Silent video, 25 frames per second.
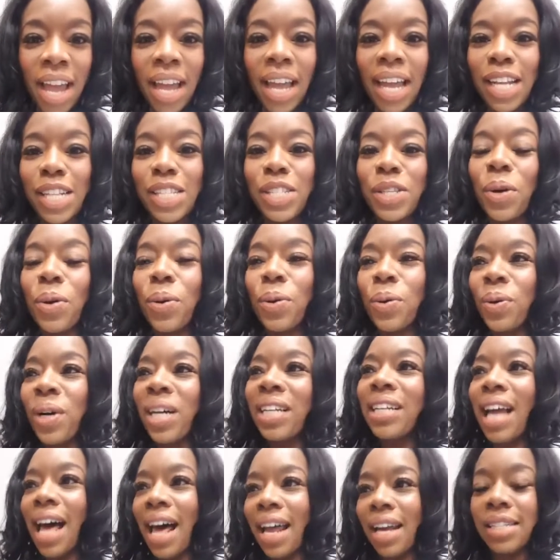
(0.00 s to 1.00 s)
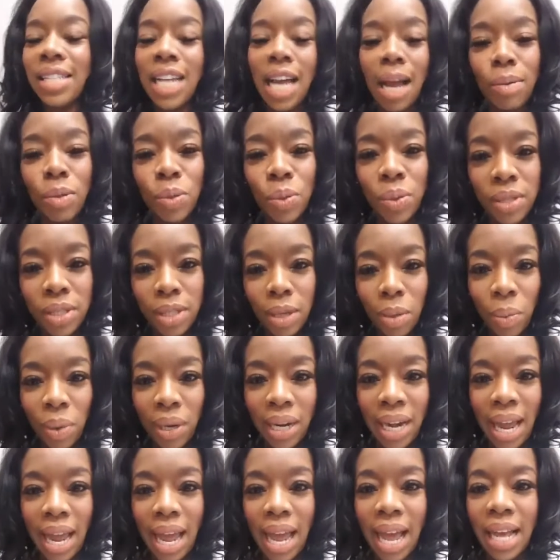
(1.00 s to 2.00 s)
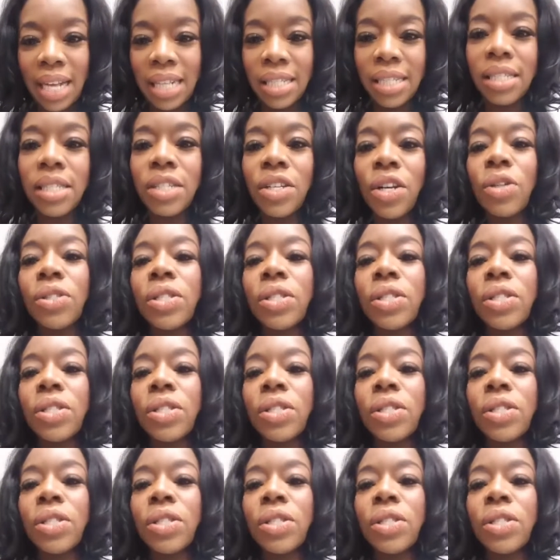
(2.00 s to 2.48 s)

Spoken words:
And so a lot of times when someone has,